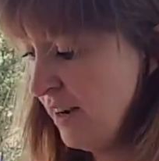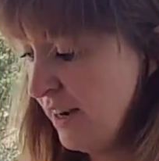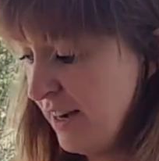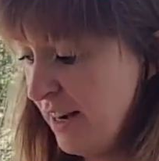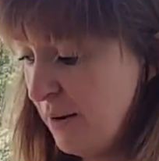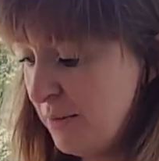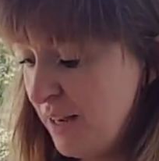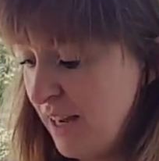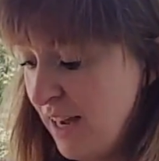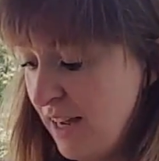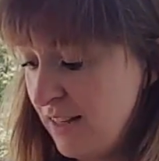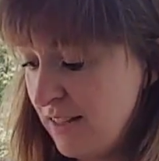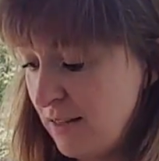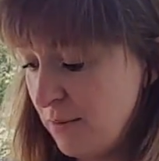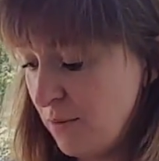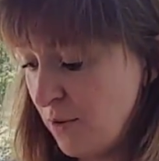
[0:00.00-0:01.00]
And now I'm going to
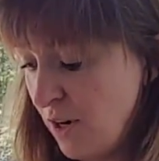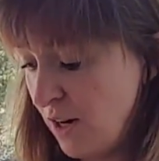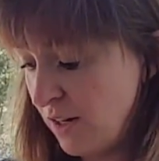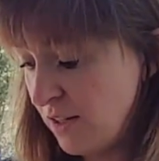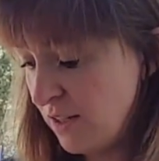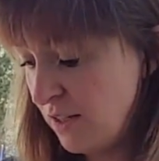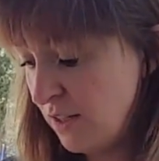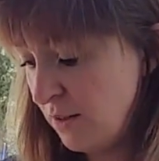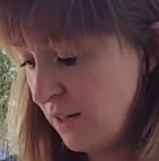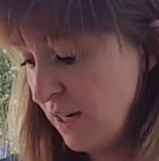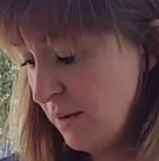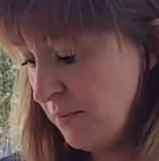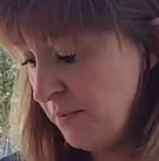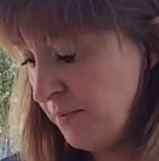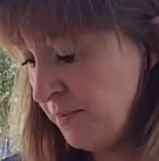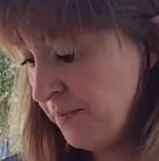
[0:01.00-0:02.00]
add some rocks to it.